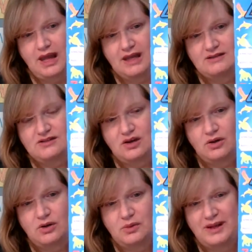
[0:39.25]
and
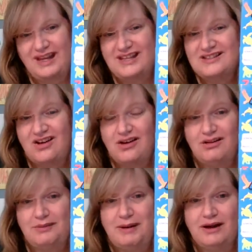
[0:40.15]
so it's
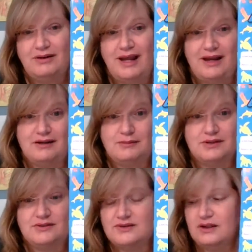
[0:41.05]
all about
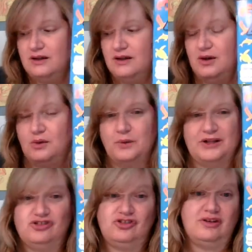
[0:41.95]
animals,
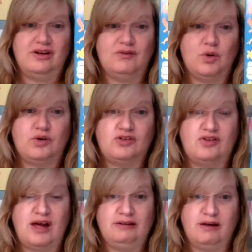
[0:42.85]
which of
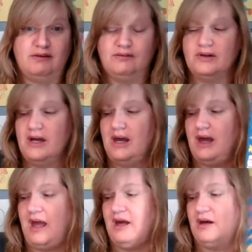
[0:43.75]
course I love,
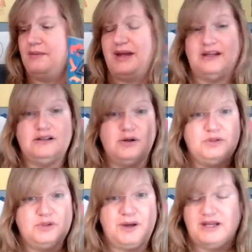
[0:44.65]
and I know
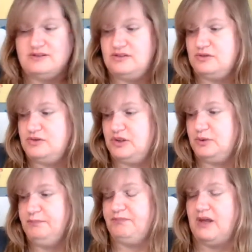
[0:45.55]
you guys do
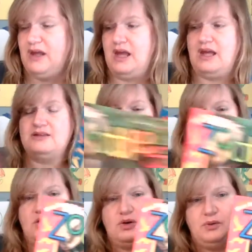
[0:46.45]
too. And
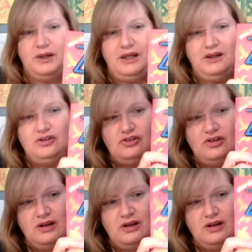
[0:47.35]
so each